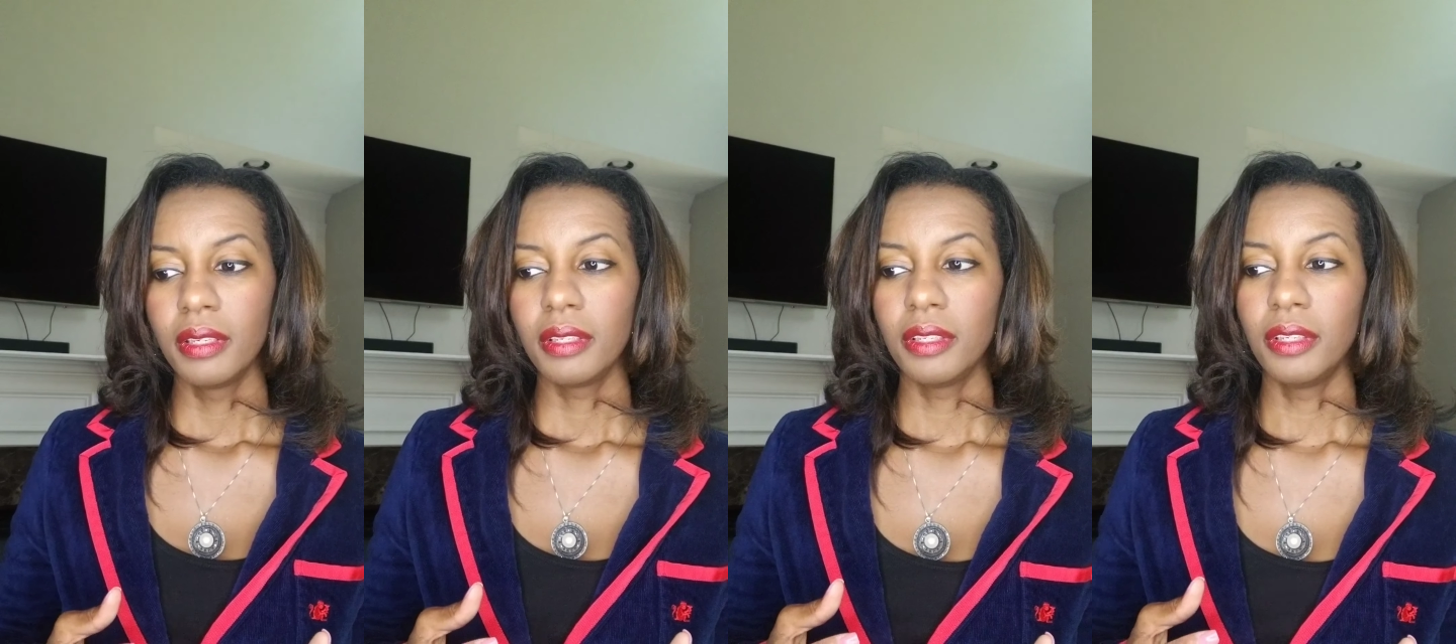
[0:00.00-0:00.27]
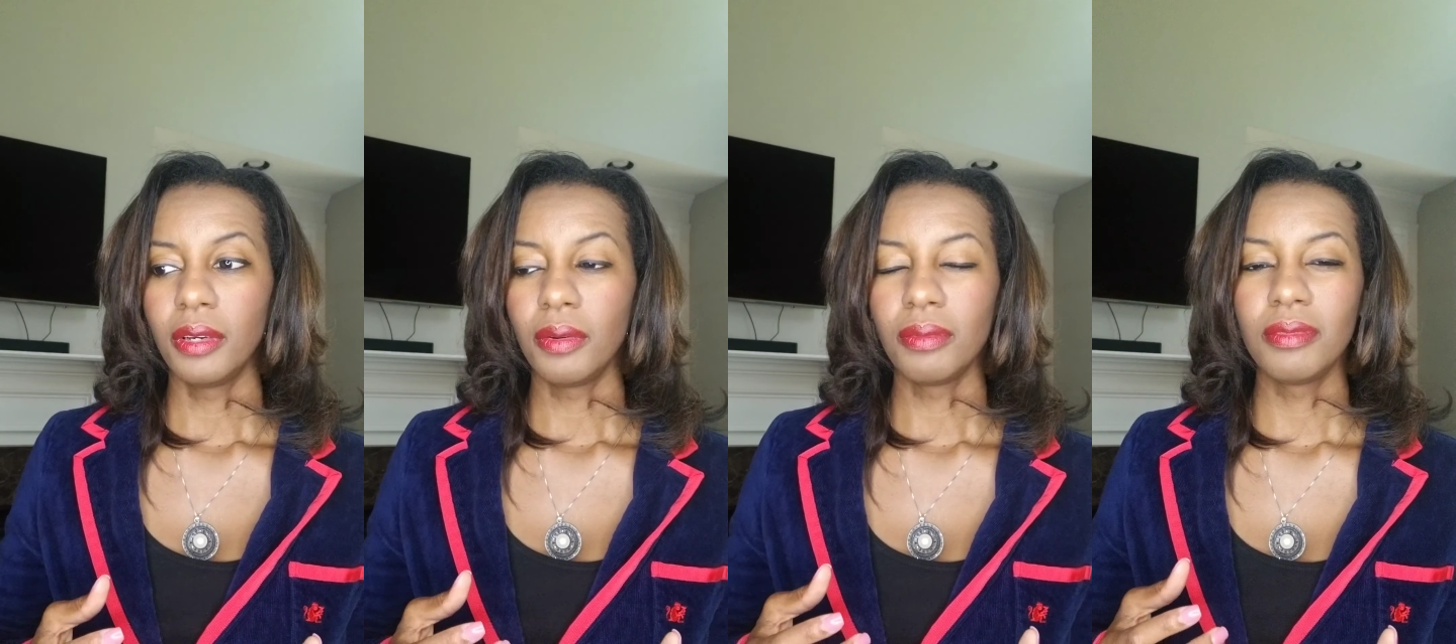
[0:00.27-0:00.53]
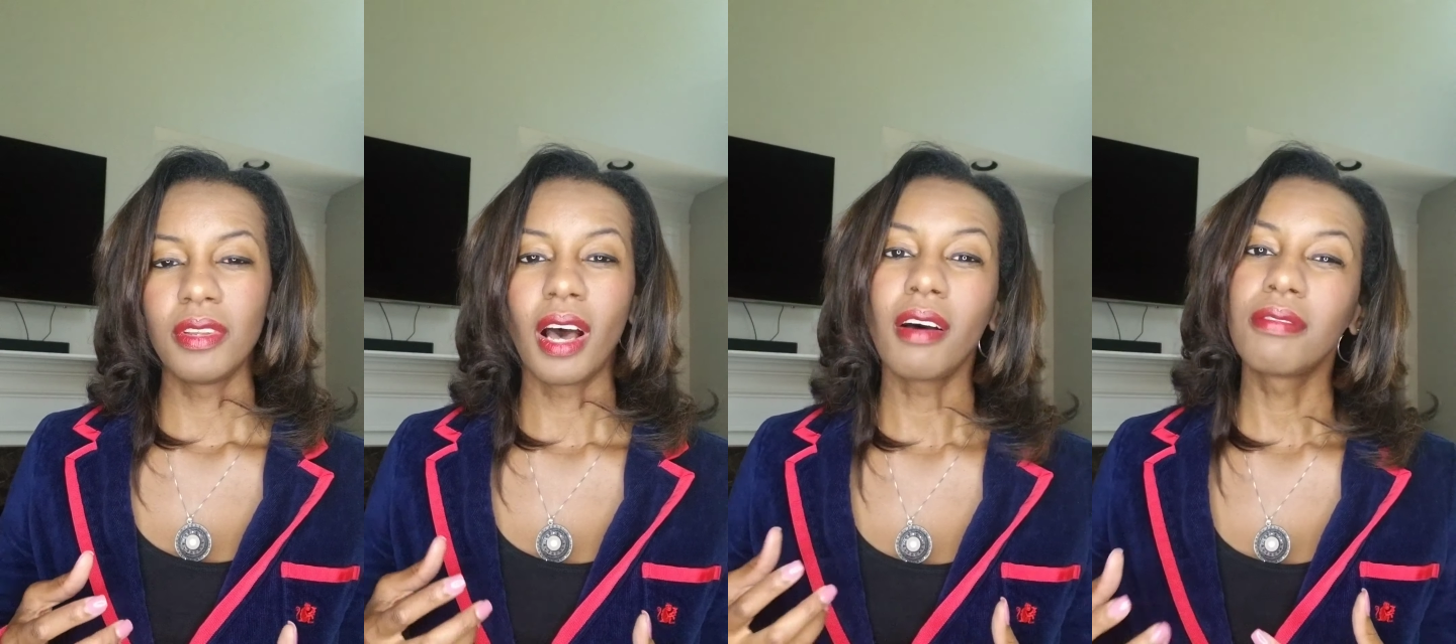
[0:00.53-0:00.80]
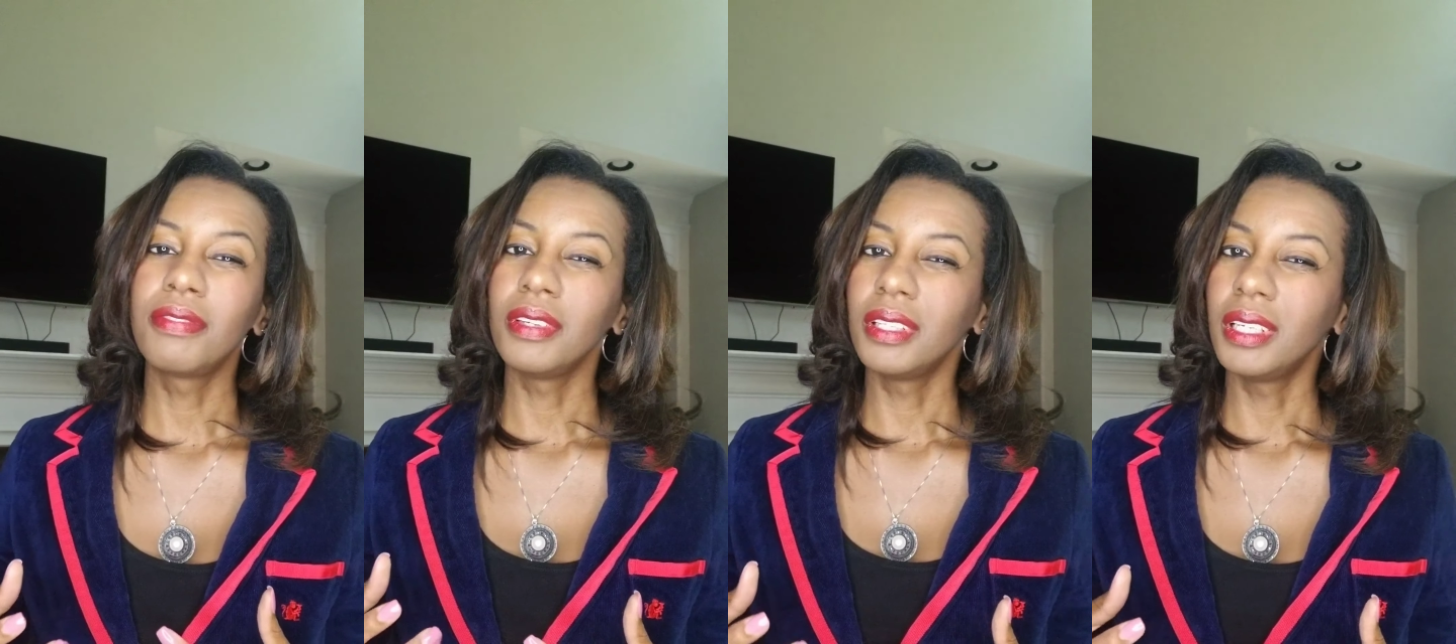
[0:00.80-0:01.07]

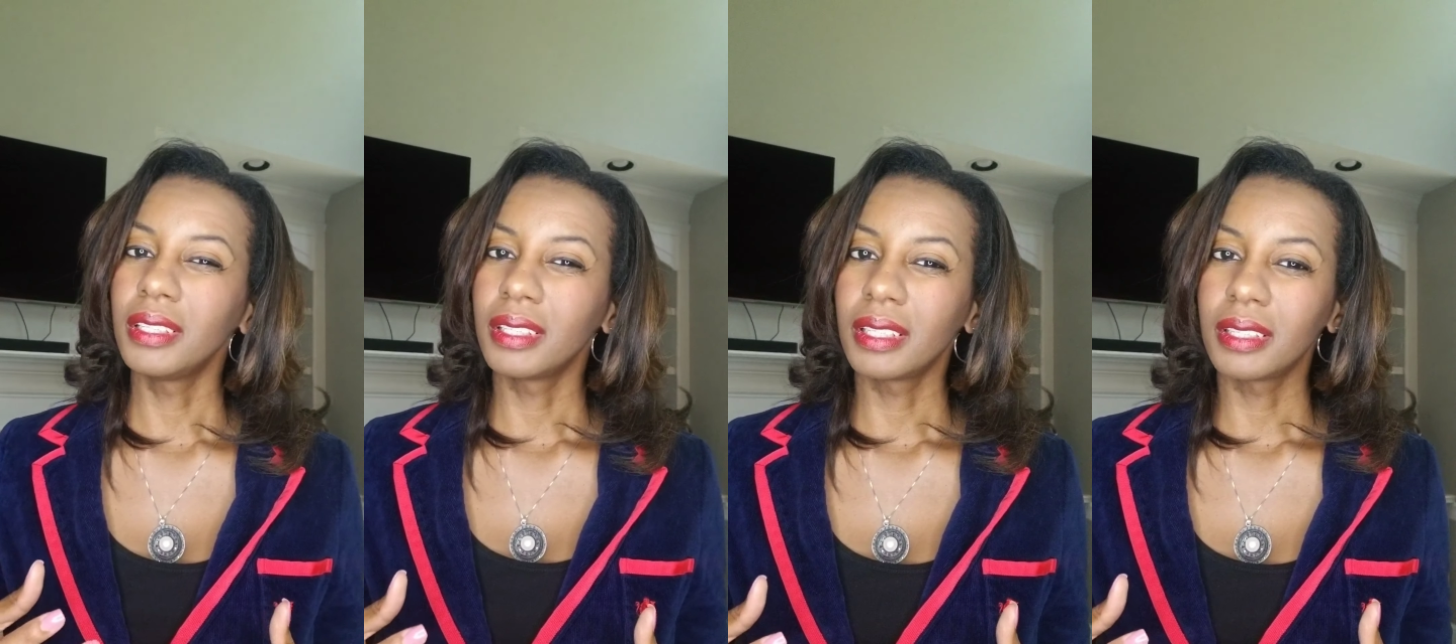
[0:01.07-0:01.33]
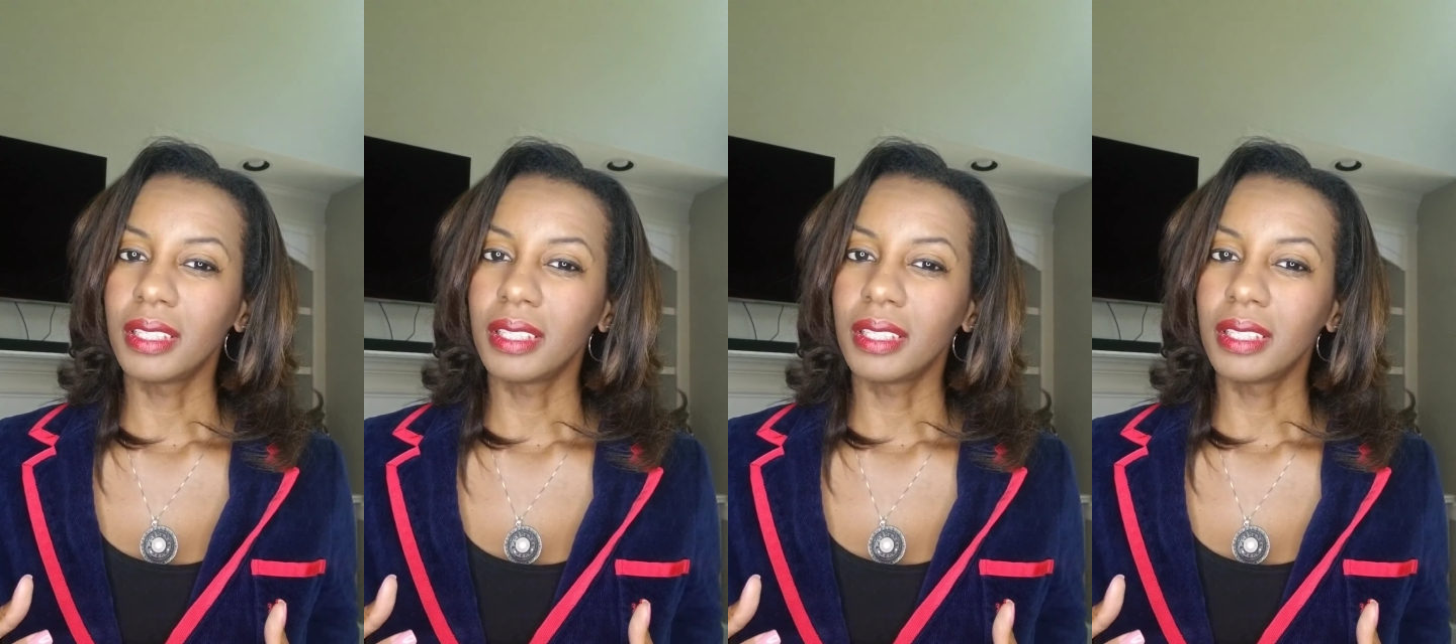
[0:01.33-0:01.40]
not feeling